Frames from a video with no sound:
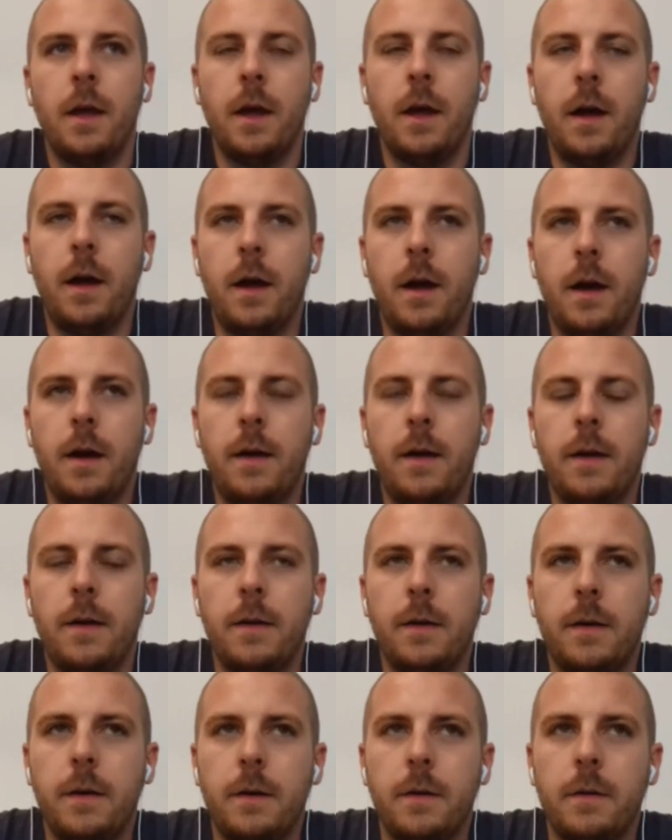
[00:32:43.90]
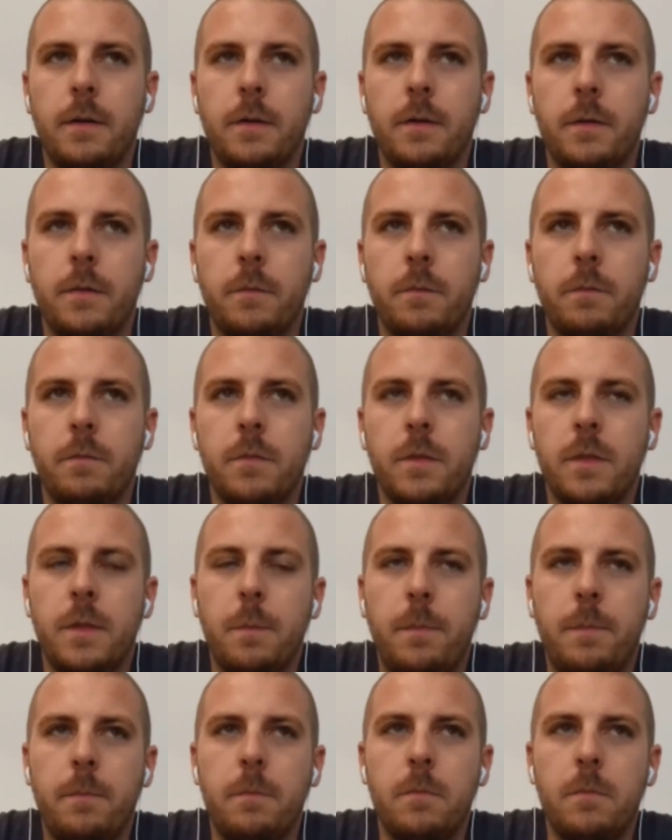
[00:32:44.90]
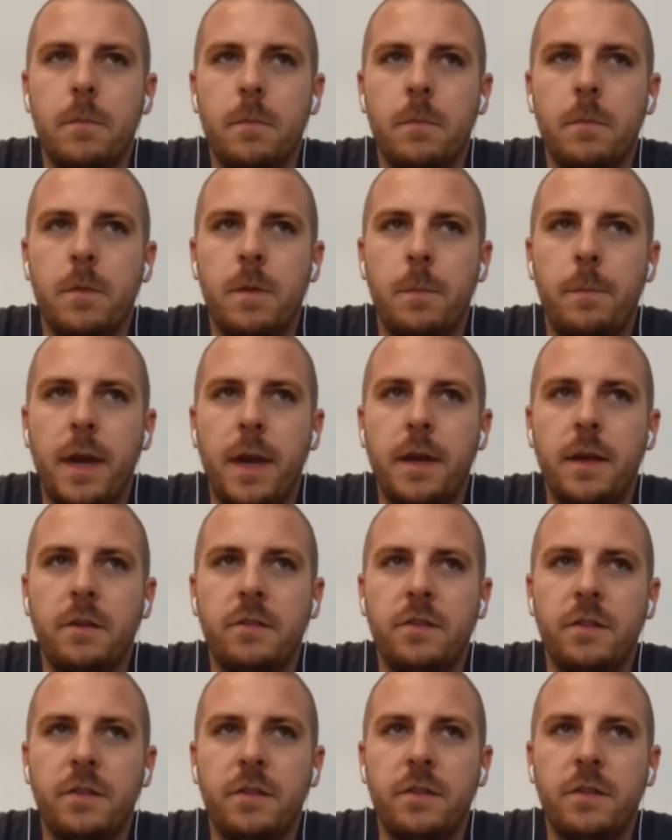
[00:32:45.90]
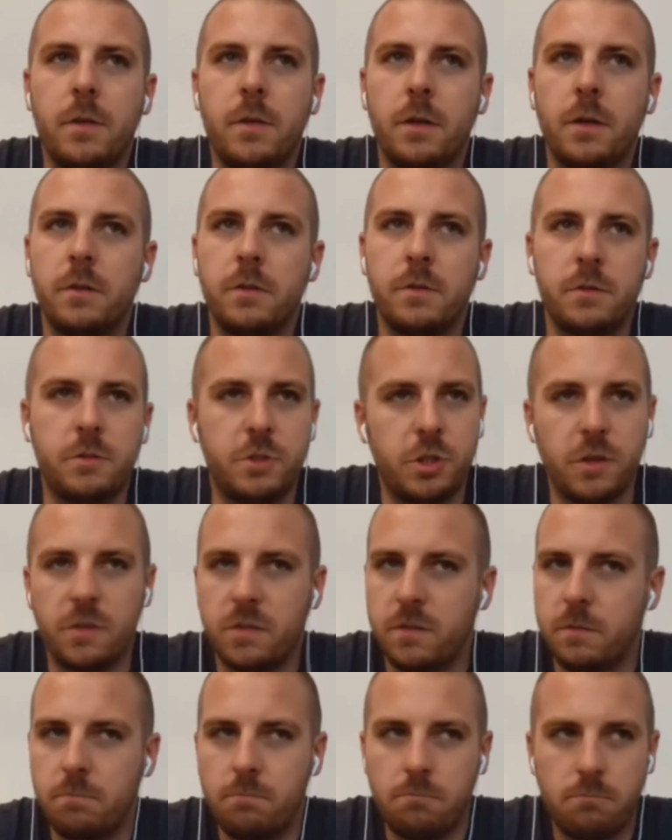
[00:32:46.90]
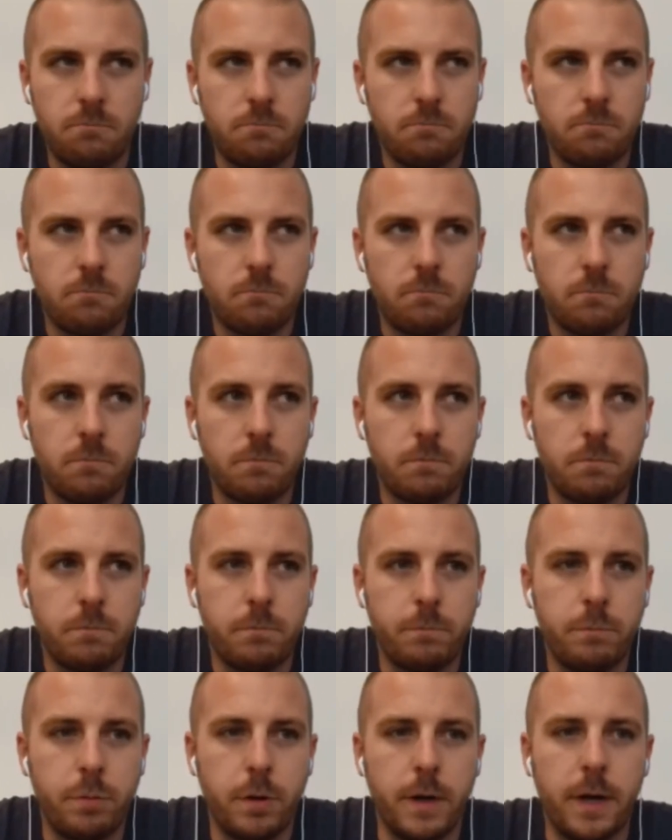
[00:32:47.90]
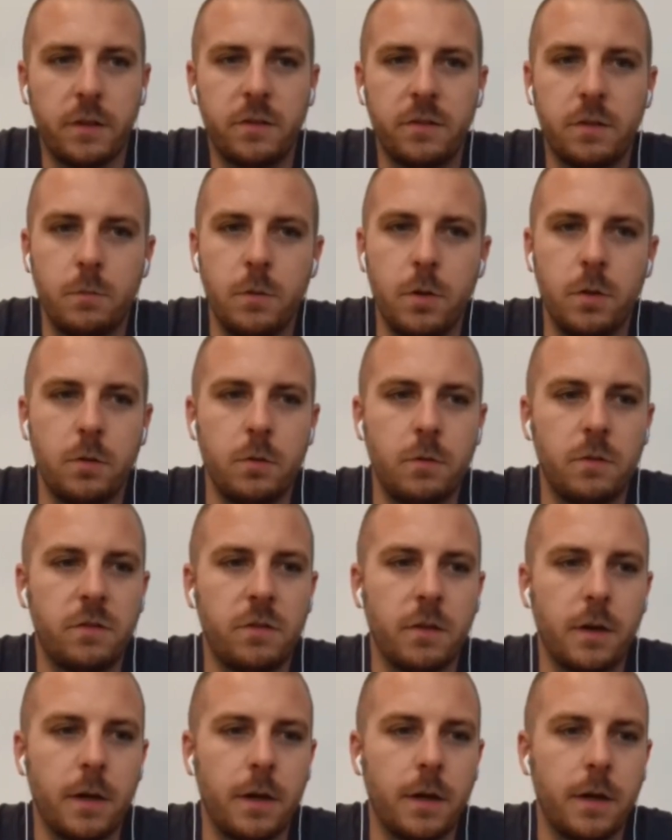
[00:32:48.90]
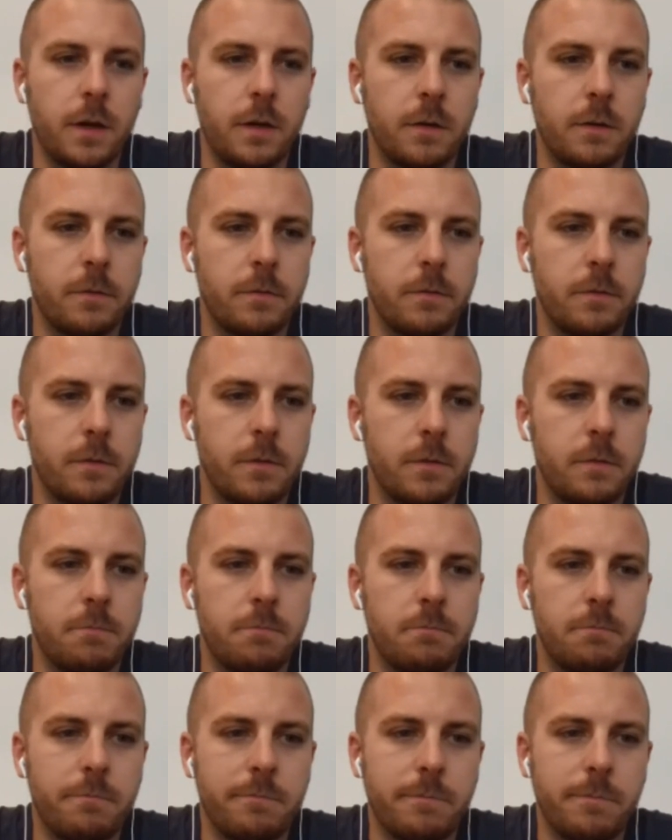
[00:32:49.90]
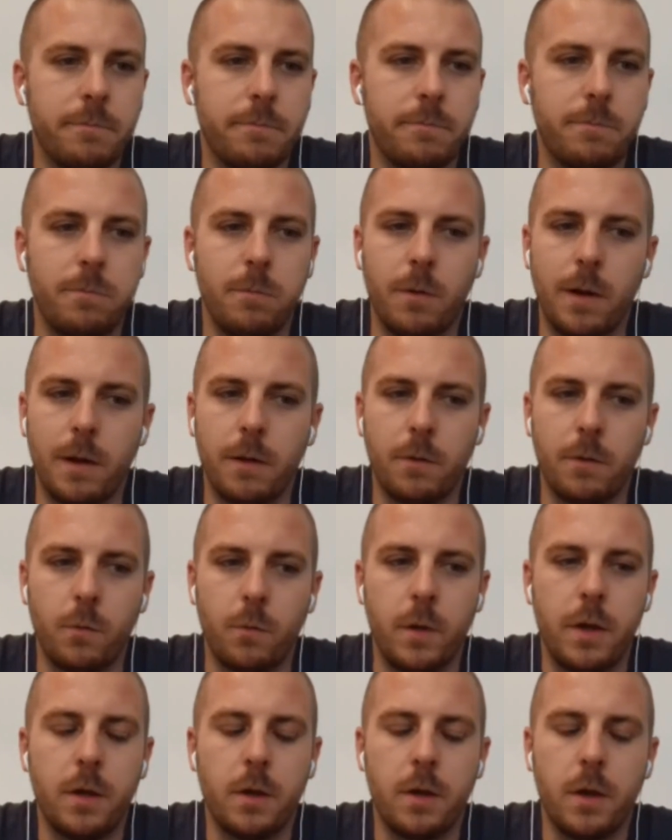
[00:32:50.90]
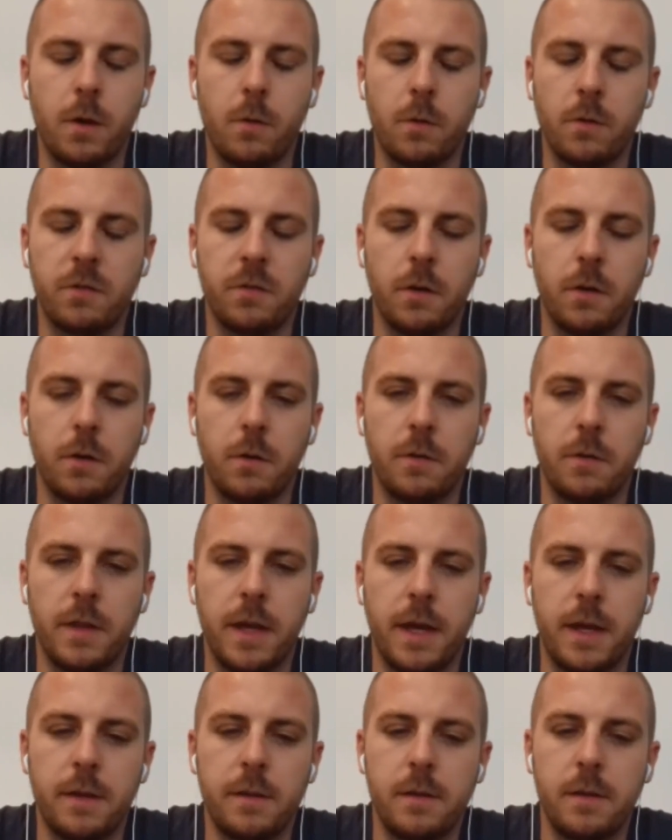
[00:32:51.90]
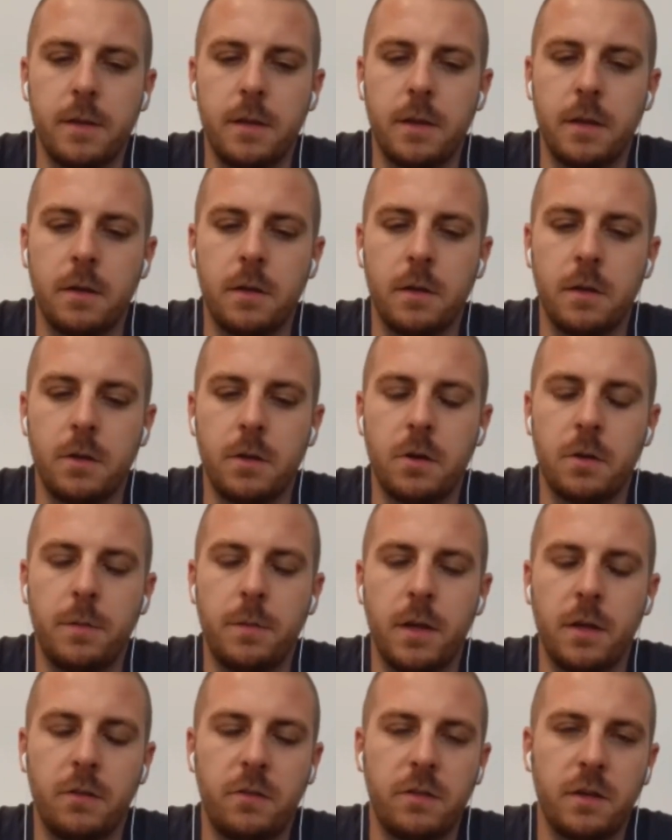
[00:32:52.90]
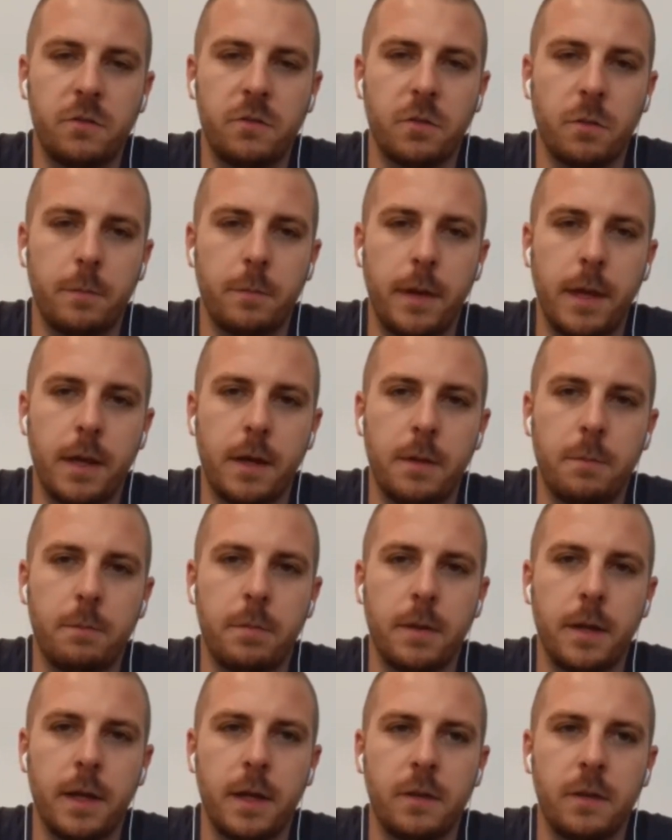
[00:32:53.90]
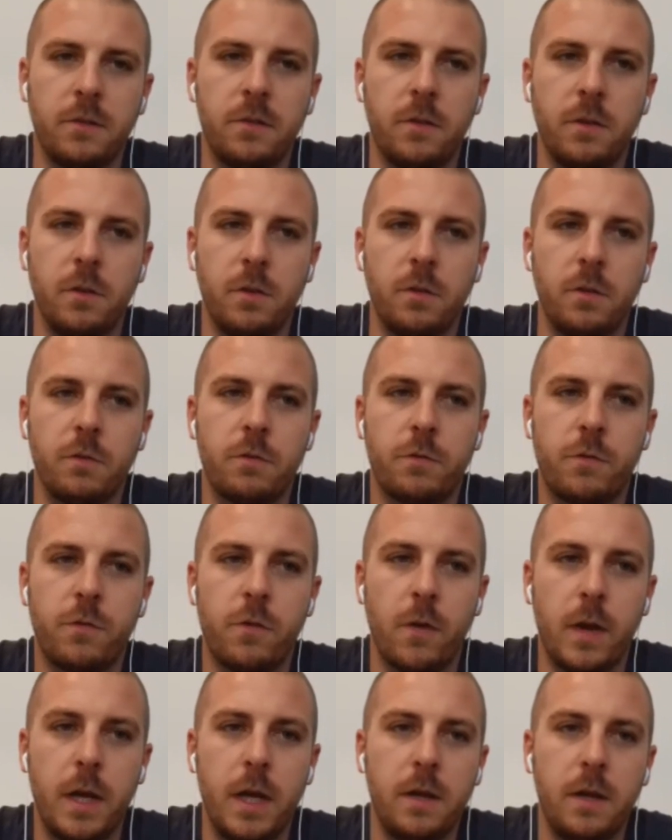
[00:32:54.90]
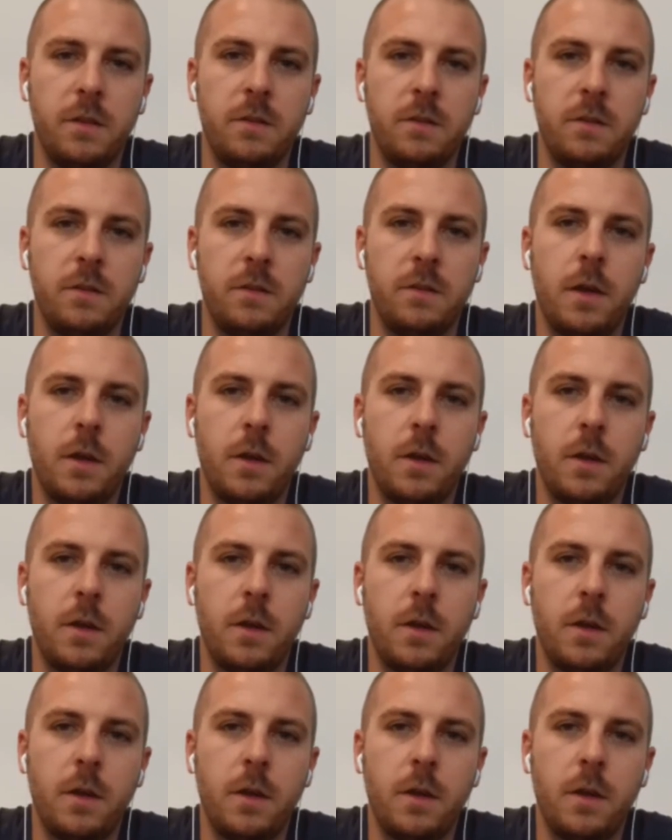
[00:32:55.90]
the banking system, they're just put out some news a week ago or so, that the European Central Bank plans to freeze